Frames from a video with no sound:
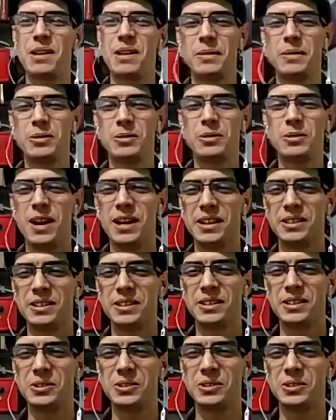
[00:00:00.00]
I'm trying
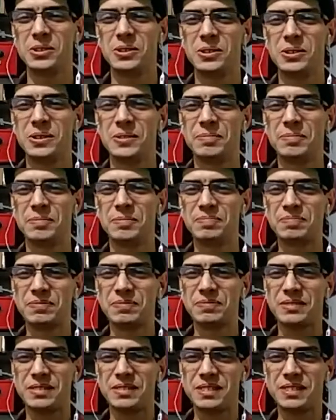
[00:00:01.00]
to
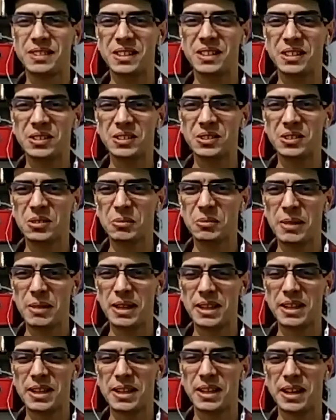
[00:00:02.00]

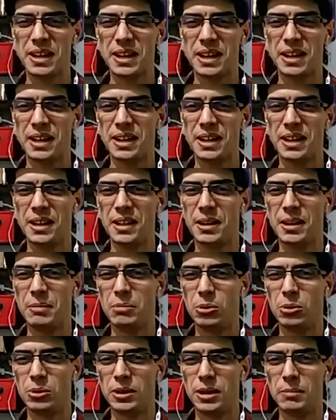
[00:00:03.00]
make a
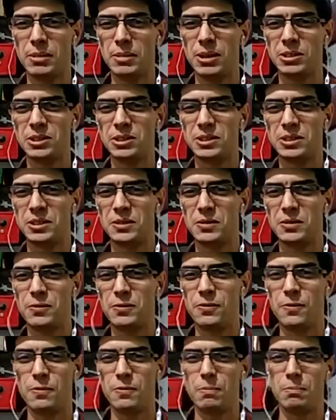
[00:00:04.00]
book about
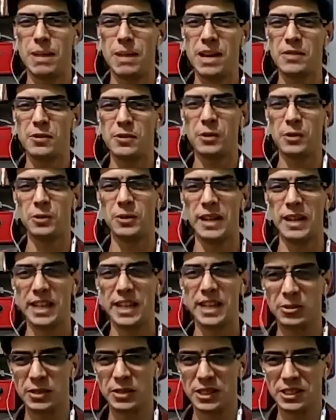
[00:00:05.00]
Python
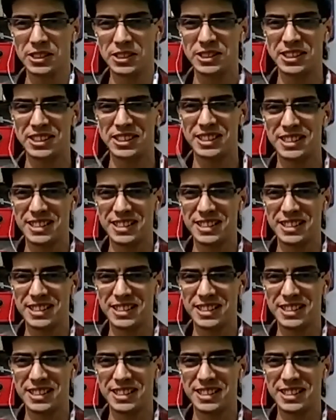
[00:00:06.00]
language.